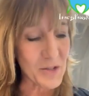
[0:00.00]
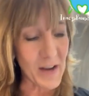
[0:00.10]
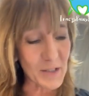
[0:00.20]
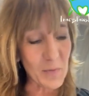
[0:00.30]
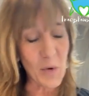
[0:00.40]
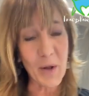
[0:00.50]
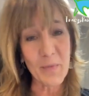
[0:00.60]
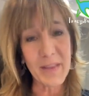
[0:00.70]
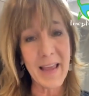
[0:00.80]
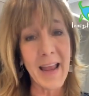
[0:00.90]
to be transporting
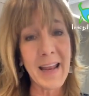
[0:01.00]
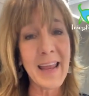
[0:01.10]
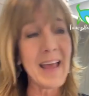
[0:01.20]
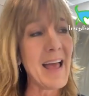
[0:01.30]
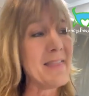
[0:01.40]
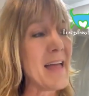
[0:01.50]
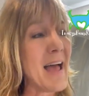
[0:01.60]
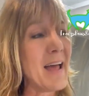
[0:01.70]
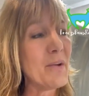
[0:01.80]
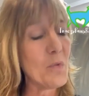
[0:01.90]
with Katie. And
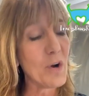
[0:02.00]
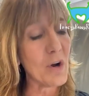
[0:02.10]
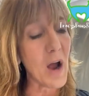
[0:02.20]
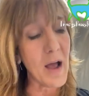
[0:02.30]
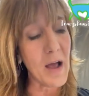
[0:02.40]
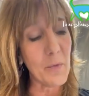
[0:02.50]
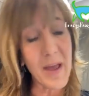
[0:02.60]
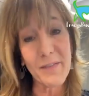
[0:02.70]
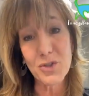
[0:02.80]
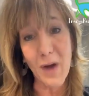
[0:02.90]
then we
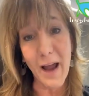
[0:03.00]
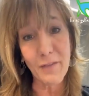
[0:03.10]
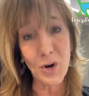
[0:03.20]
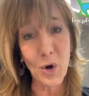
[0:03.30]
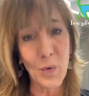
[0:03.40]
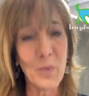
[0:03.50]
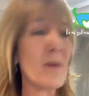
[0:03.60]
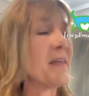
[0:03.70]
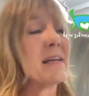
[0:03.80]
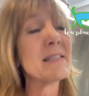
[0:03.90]
have a driver going
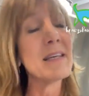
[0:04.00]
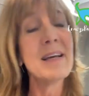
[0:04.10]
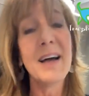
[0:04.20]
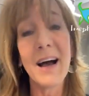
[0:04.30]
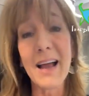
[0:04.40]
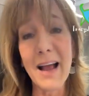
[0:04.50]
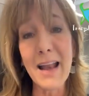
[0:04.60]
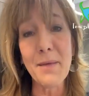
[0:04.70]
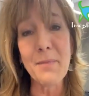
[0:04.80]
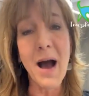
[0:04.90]
with us, a guy
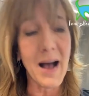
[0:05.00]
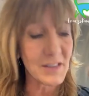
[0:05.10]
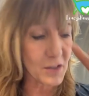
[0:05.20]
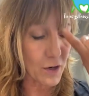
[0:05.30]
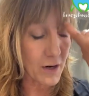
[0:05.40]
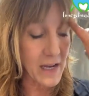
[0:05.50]
named Oscar.